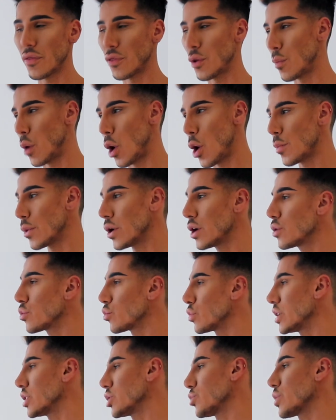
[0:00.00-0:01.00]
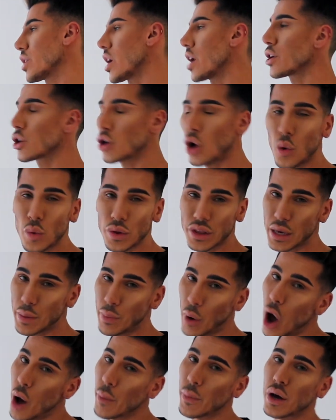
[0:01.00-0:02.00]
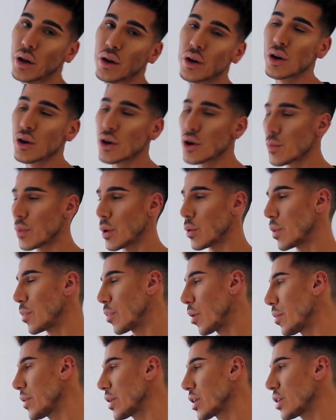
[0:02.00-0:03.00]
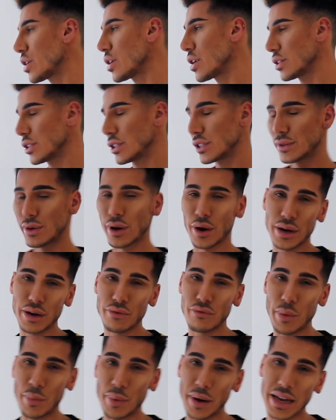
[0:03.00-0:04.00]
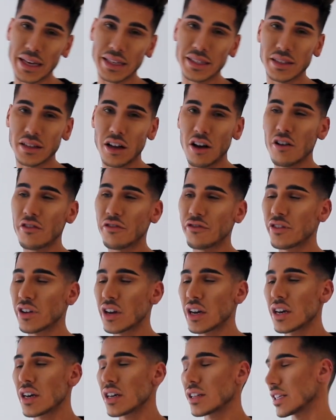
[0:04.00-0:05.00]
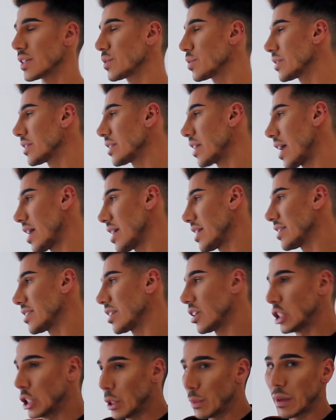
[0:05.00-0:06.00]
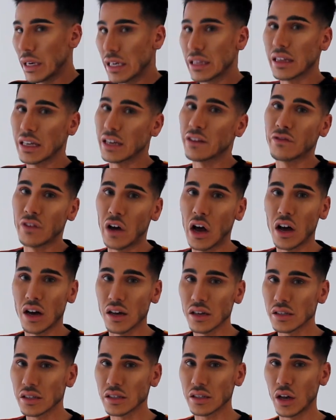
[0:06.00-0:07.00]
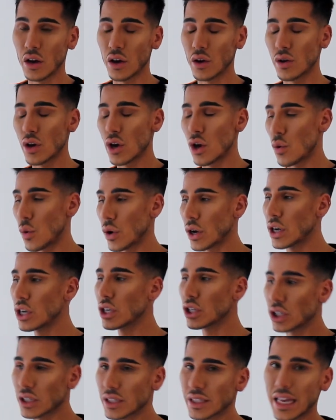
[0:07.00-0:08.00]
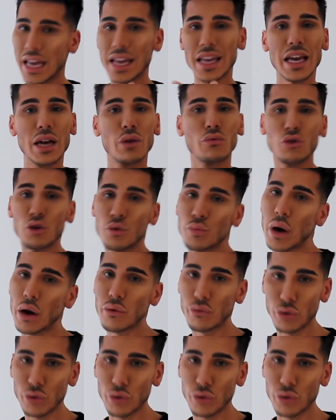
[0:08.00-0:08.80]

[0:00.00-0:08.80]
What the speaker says: the moment, which we kind of got with the apartment, but we're probably gonna slowly replace stuff. This was like such a big thing for us, so we're gonna just take it room by